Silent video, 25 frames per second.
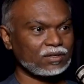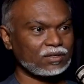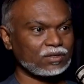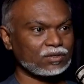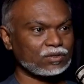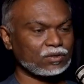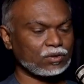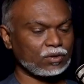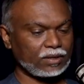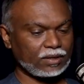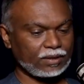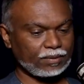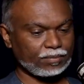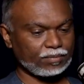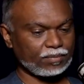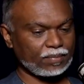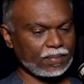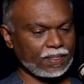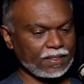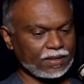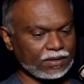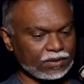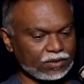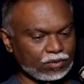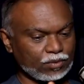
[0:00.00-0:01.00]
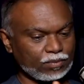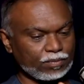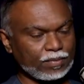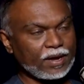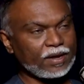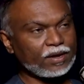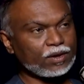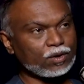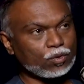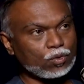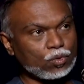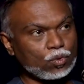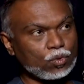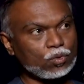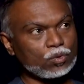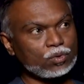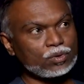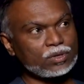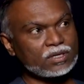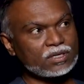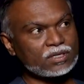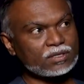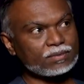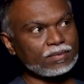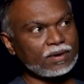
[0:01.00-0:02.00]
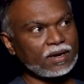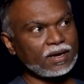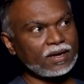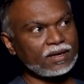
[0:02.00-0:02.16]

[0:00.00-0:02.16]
So, so my core is